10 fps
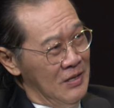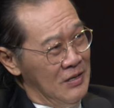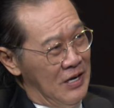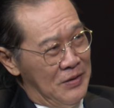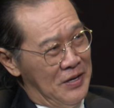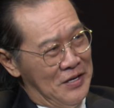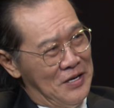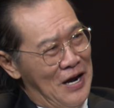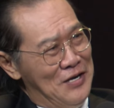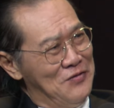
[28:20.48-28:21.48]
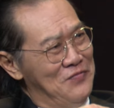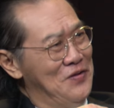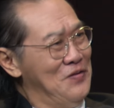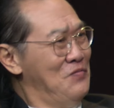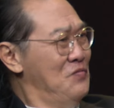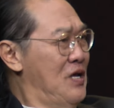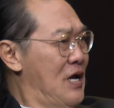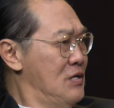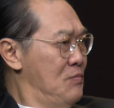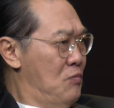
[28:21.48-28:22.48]
at the height of it, they
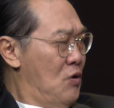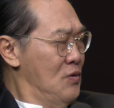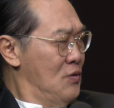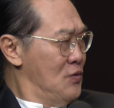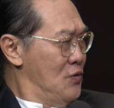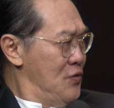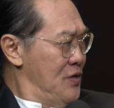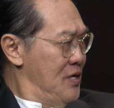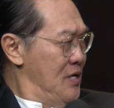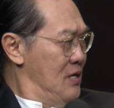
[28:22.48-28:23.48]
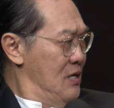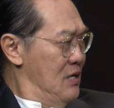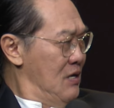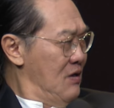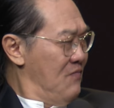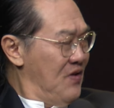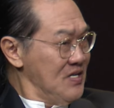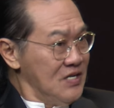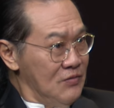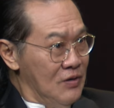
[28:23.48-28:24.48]
had the Bon Odori
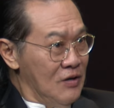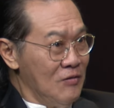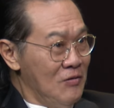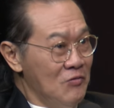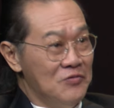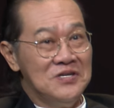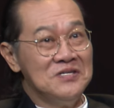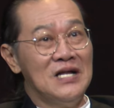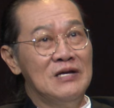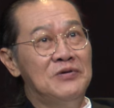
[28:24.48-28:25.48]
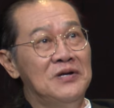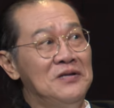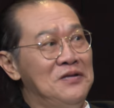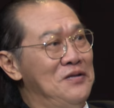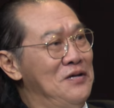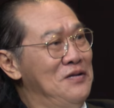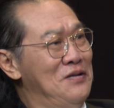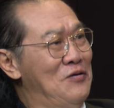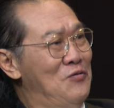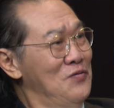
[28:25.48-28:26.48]
Festival, which is celebrated in
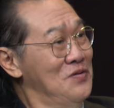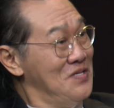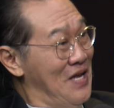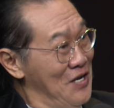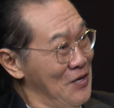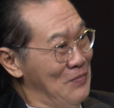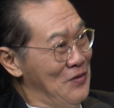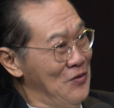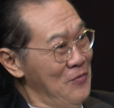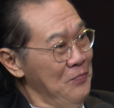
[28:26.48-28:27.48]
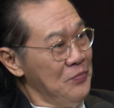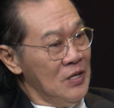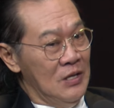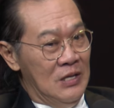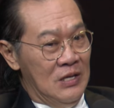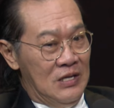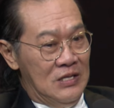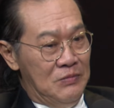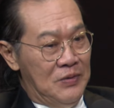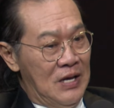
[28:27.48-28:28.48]
the old stadium, Right.
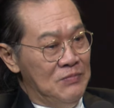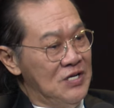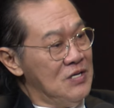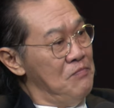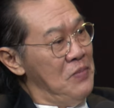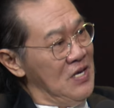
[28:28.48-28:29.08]
It becomes such a big